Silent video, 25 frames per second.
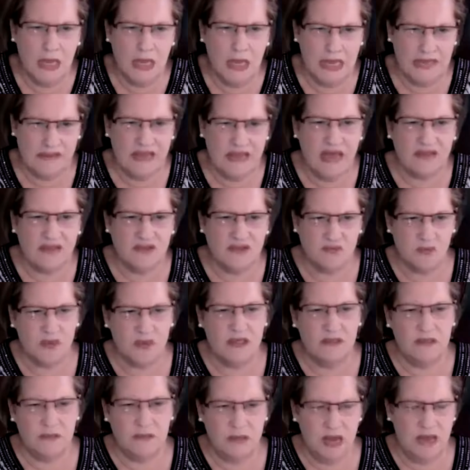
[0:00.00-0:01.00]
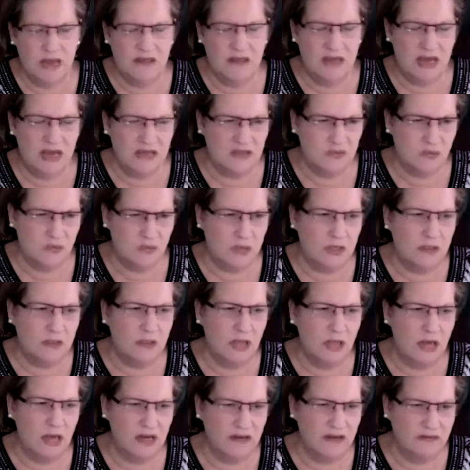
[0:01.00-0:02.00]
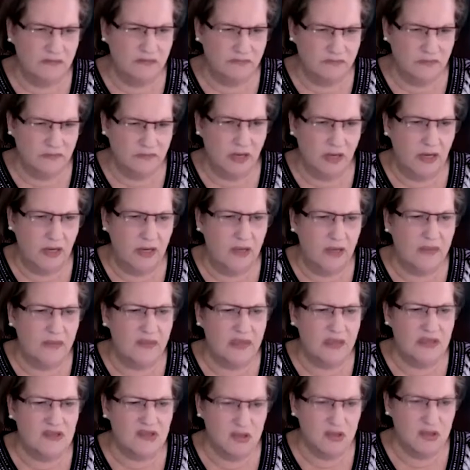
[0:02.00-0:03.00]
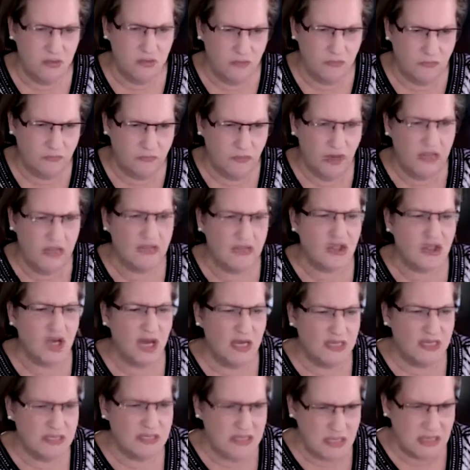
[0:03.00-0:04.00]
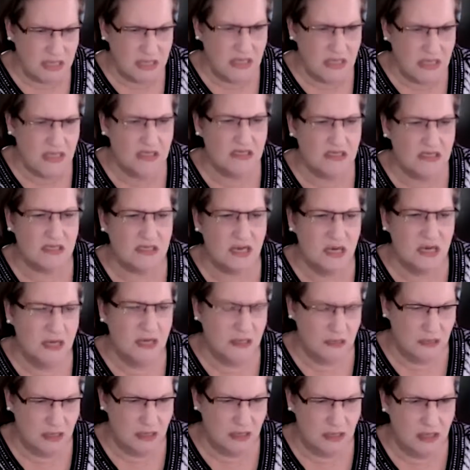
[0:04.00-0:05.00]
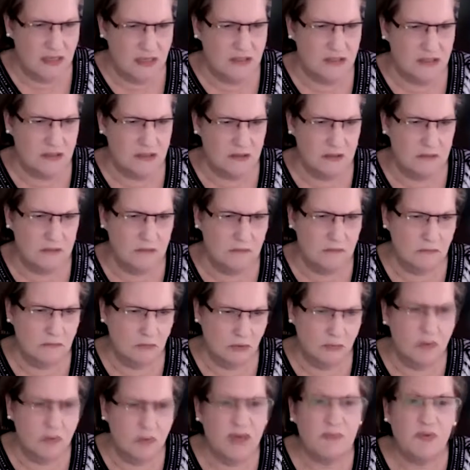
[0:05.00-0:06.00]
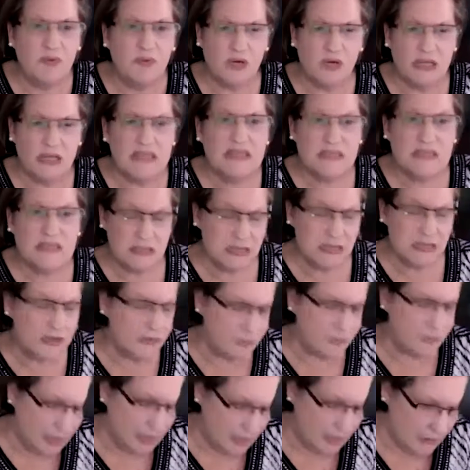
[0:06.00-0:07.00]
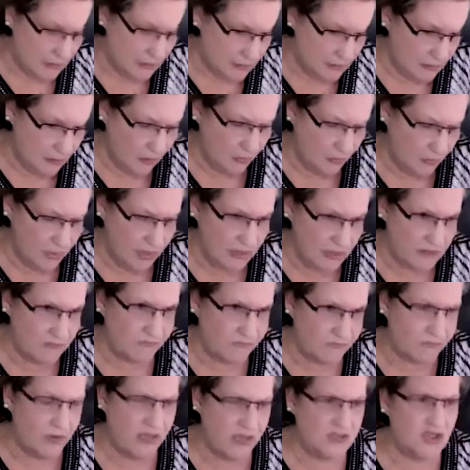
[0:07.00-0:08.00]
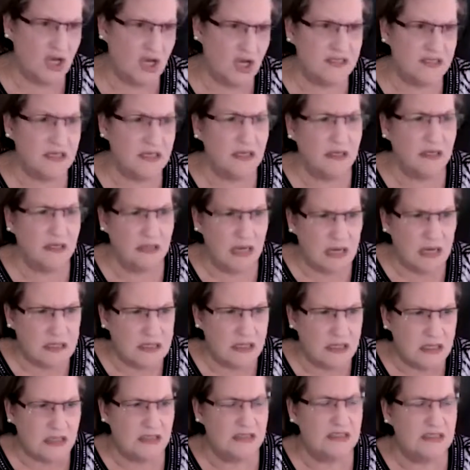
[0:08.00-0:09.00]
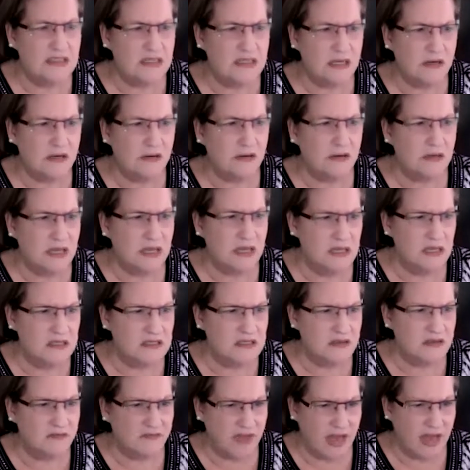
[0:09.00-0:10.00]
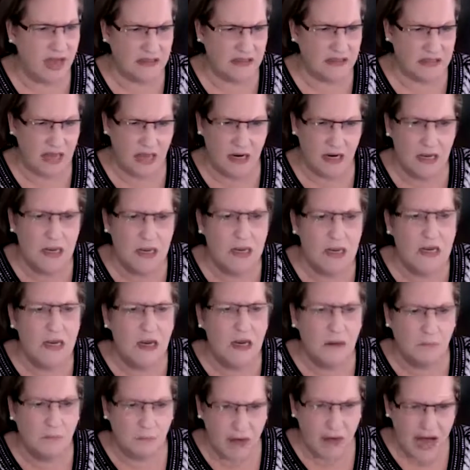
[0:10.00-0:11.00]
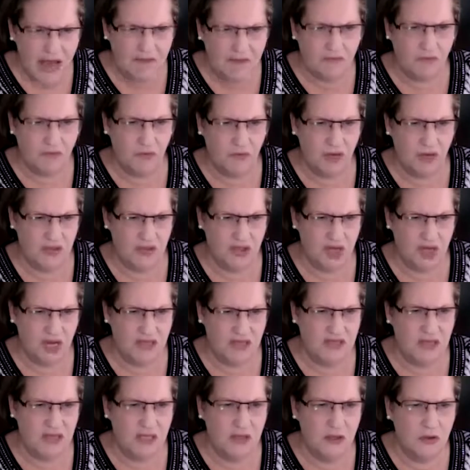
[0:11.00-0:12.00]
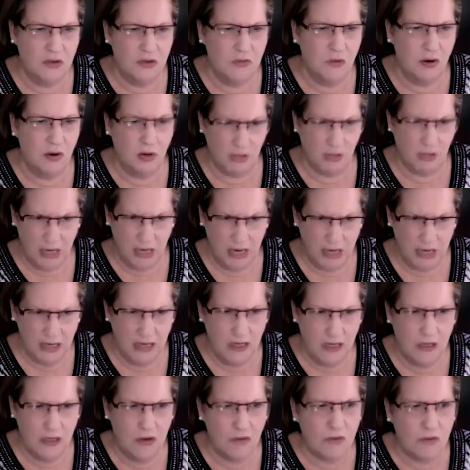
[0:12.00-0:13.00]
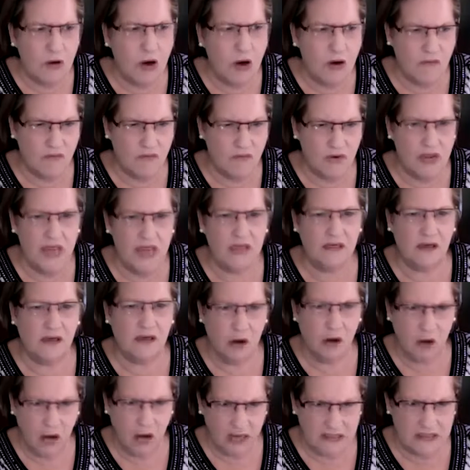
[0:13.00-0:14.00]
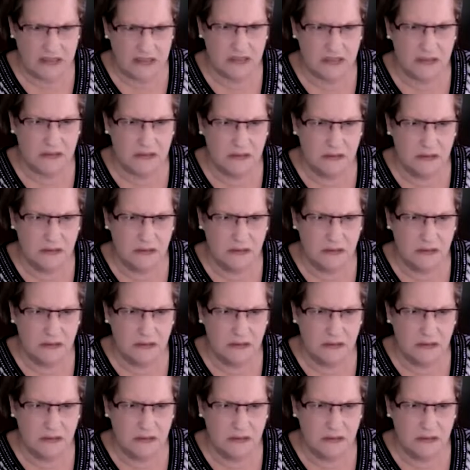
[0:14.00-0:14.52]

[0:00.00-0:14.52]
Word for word: And that's what and that's what a lot of uh, these new franchisees need to or people considering going into franchising need to consider is the fact that by franchising, you are cutting your overhead costs